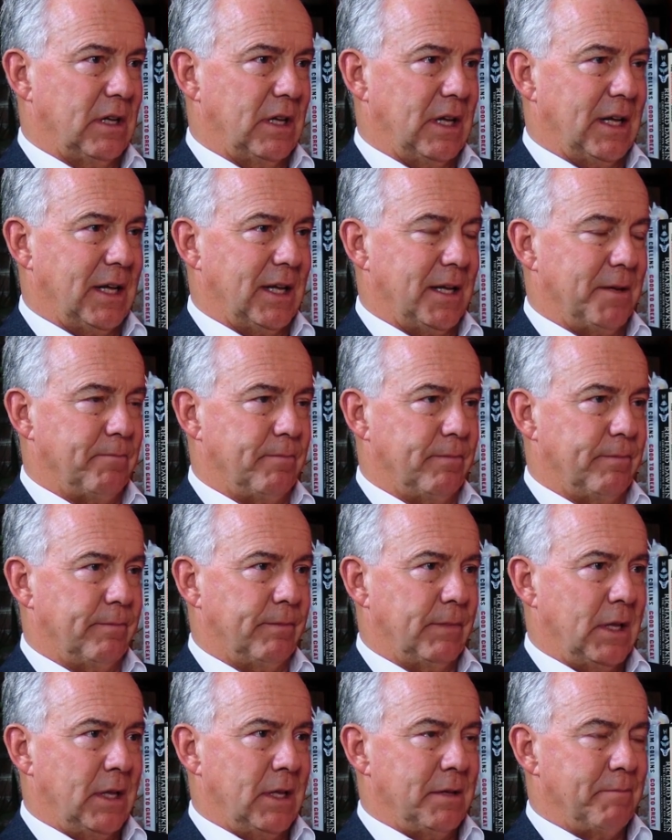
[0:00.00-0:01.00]

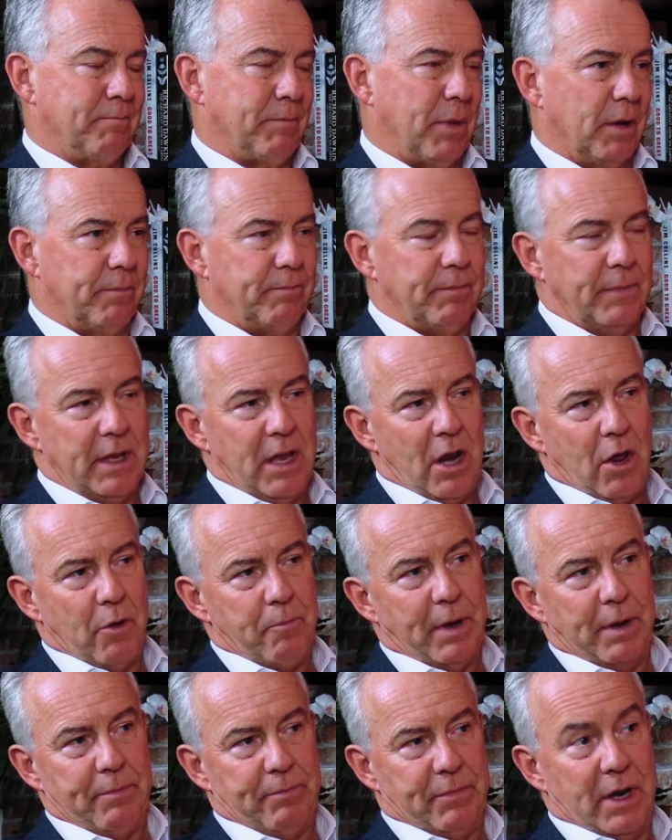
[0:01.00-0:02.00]
But
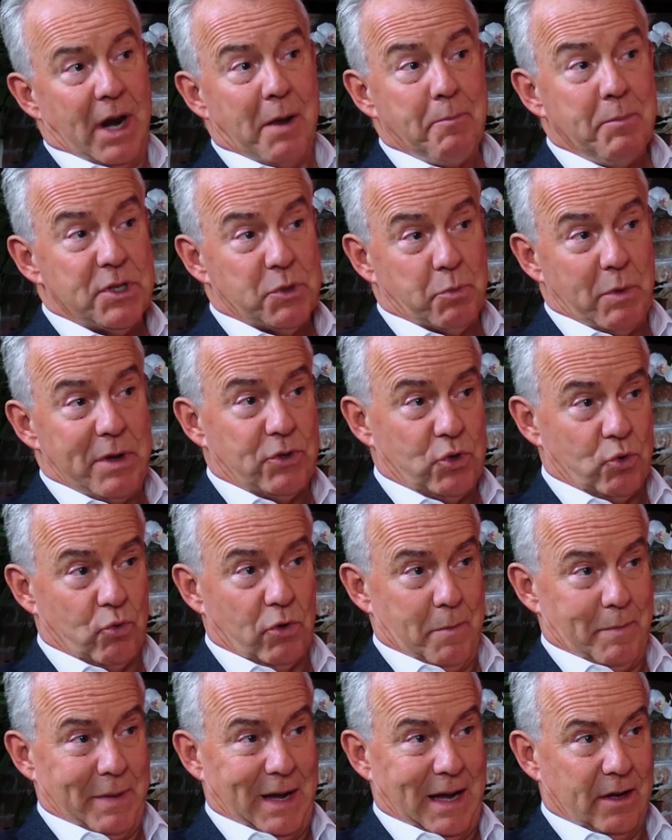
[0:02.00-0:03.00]
the numbers we're
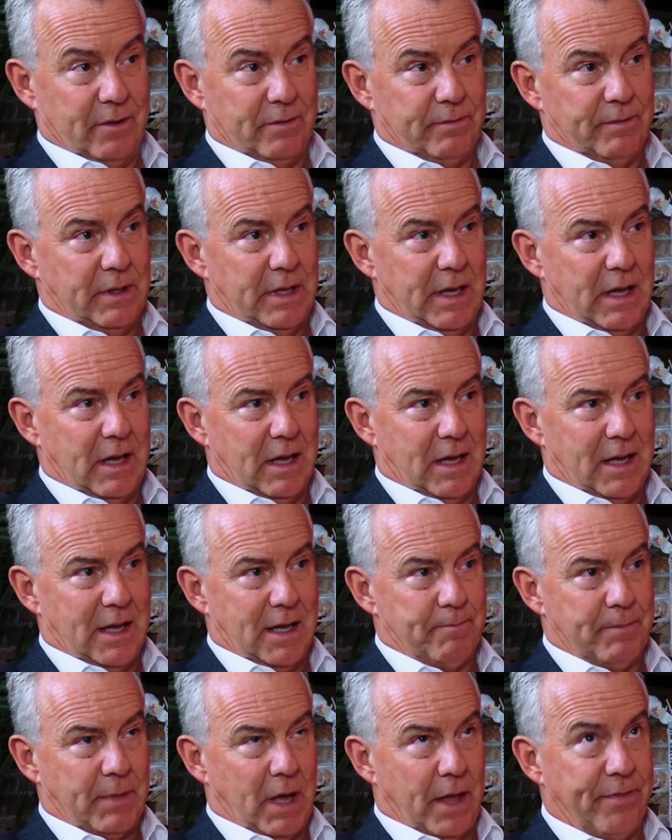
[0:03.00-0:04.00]
talking about,
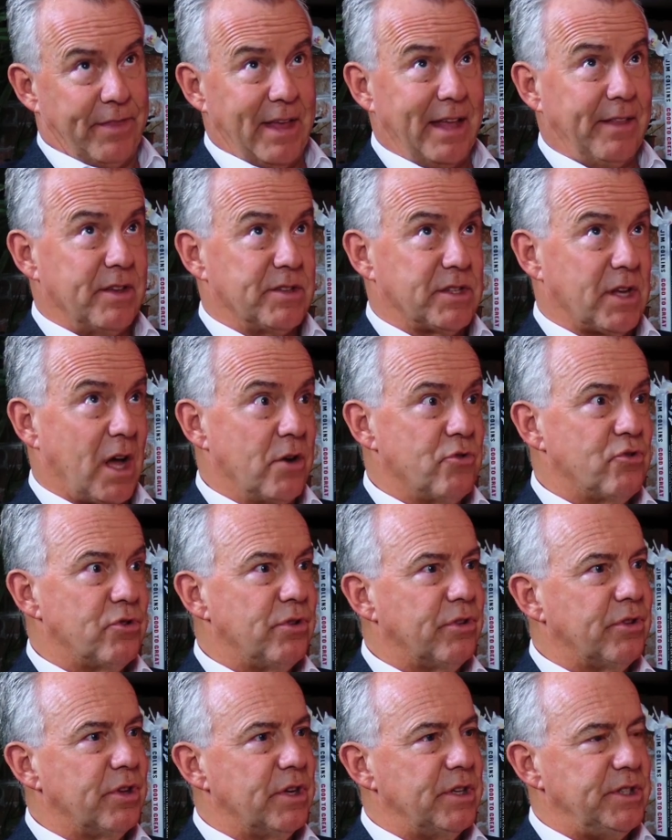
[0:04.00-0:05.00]
I think there's
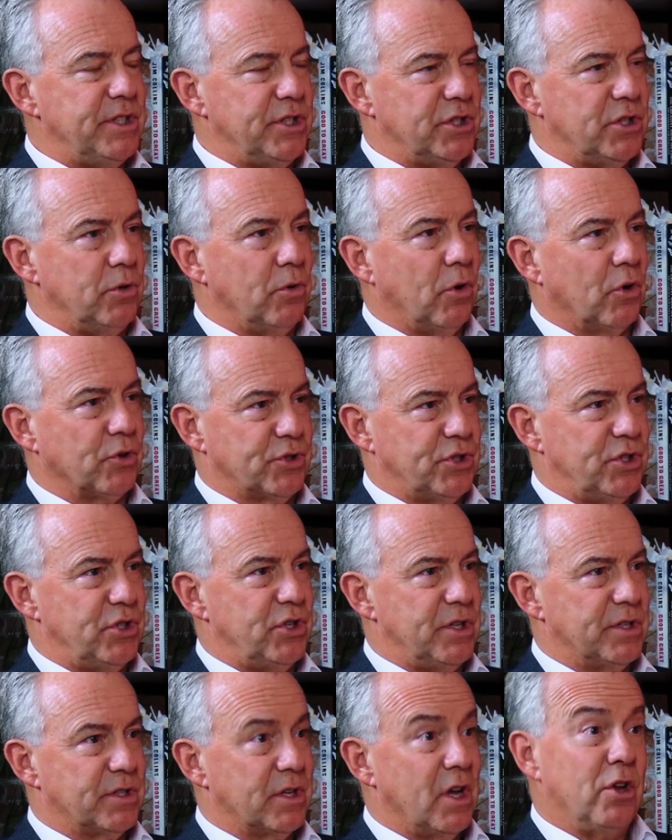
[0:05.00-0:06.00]
132
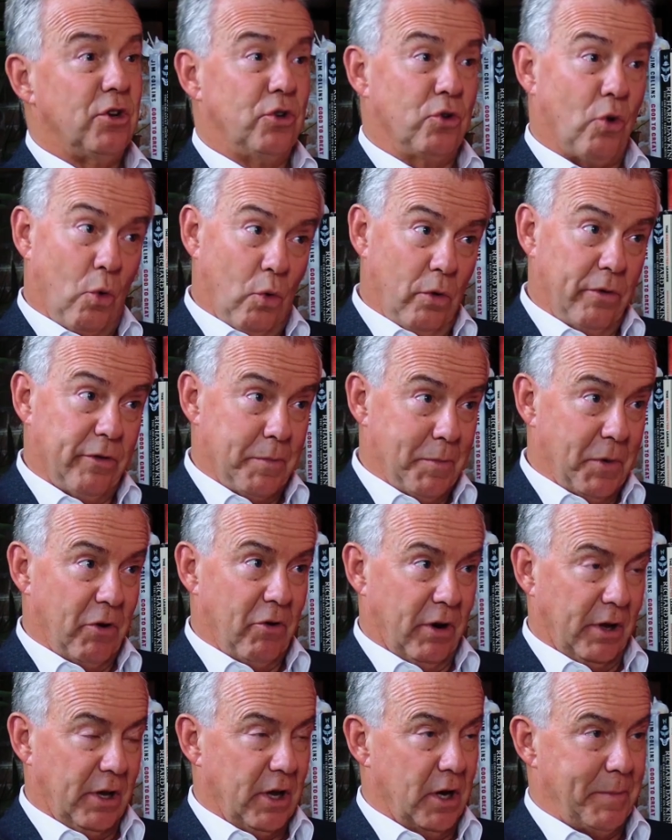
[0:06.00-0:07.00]
hostages. Not all of them
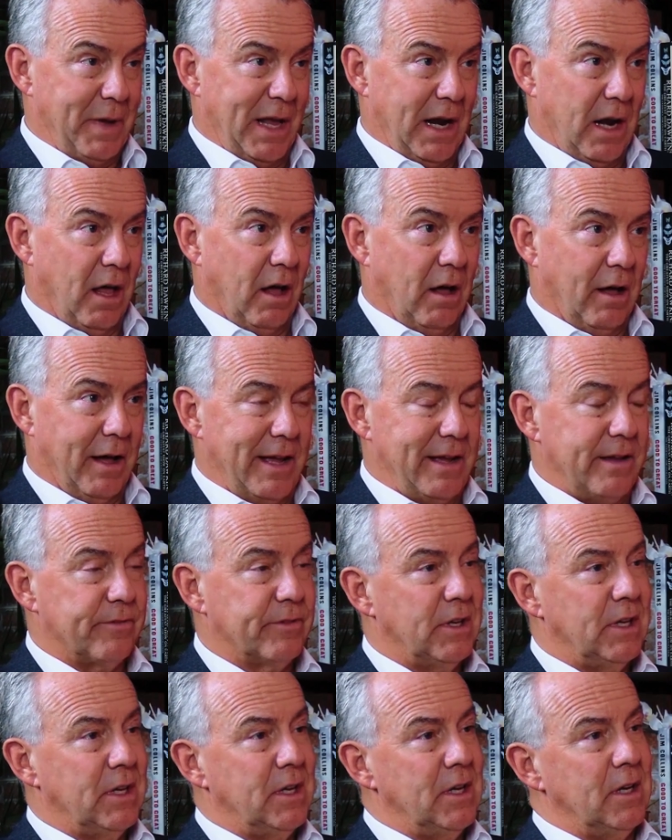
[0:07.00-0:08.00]
are going to be
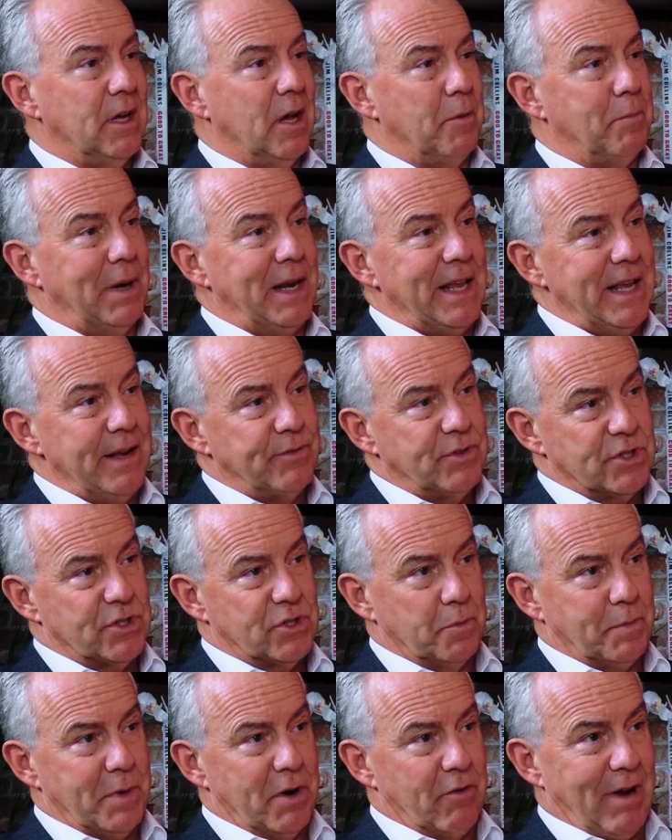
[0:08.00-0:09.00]
alive, are believed to
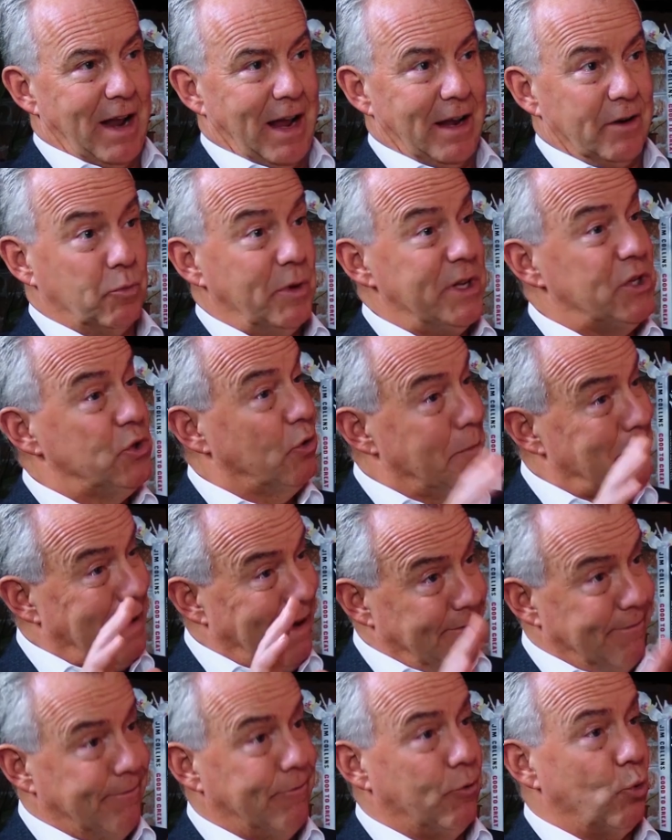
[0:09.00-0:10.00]
still be around. We're talking
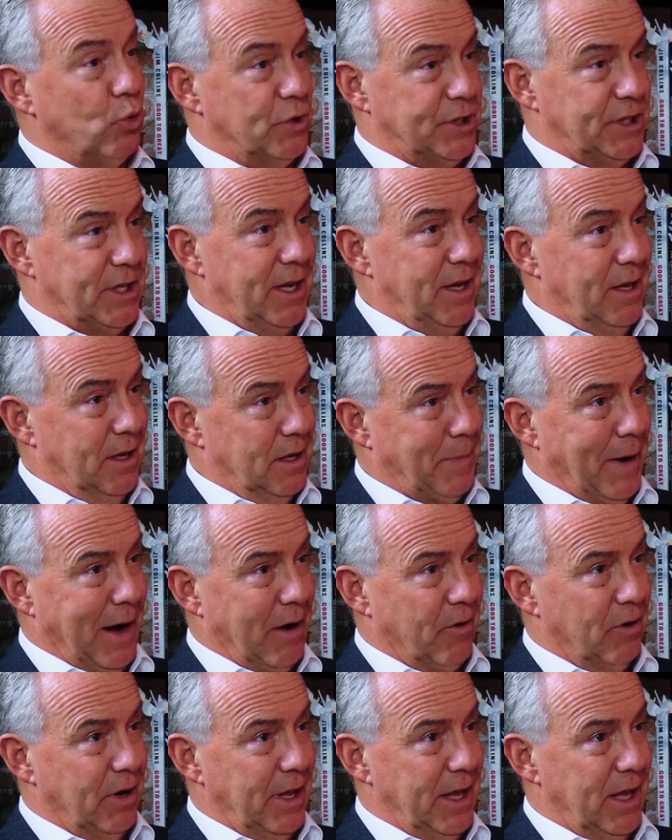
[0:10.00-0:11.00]
about 40
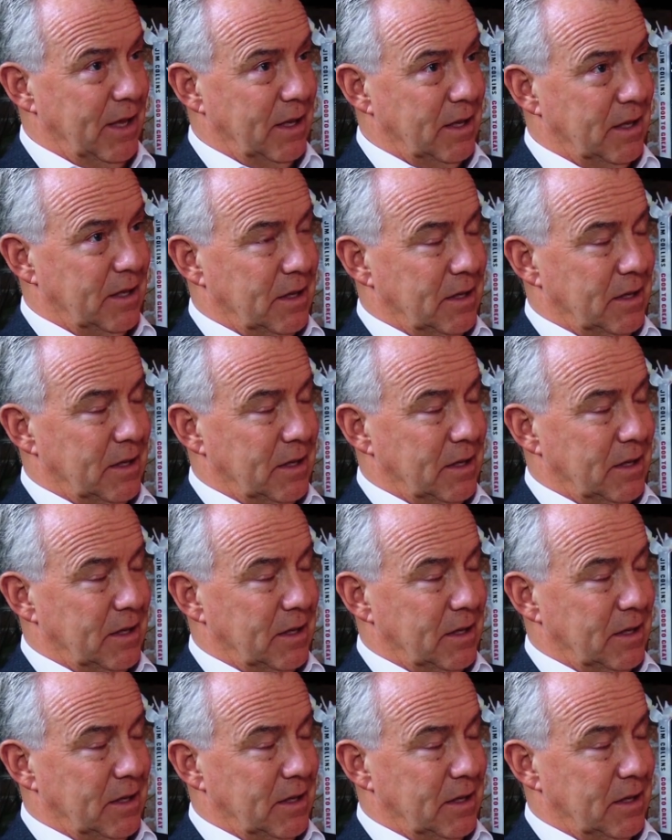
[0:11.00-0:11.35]
apparently.